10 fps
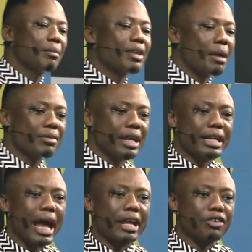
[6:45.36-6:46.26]
sometimes they're
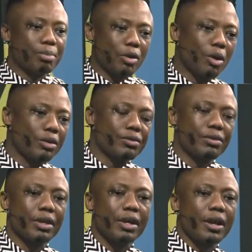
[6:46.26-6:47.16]
nice
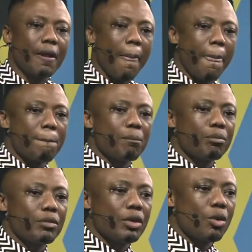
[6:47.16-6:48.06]
because
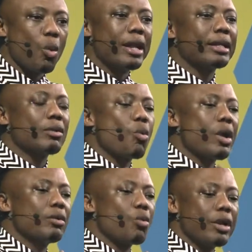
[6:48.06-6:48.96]
when,
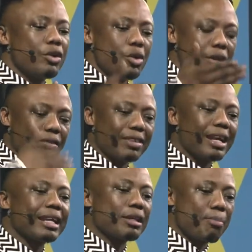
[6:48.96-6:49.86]
when, when
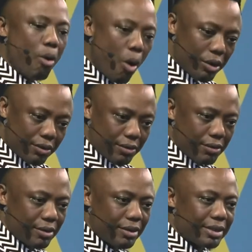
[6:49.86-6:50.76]
Universal
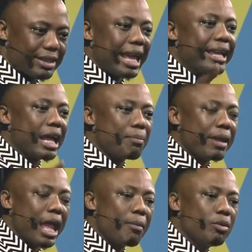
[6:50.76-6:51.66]
reports, they can
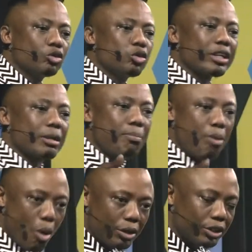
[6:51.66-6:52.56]
be able to
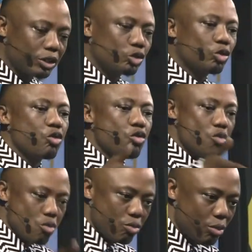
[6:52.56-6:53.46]
report to
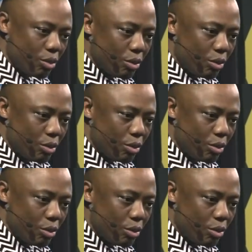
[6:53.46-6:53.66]
you